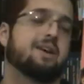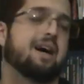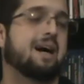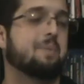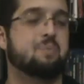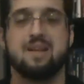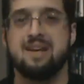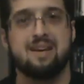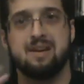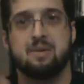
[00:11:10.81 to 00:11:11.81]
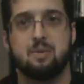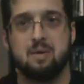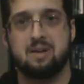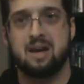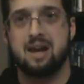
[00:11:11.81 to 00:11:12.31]
I kind
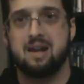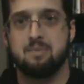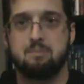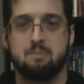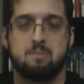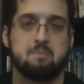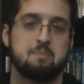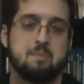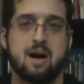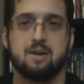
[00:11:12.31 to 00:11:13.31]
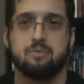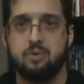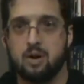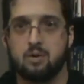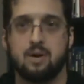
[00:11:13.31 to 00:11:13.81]
of had a mind
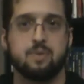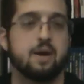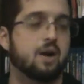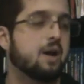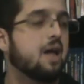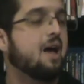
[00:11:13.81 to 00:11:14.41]
funk right there.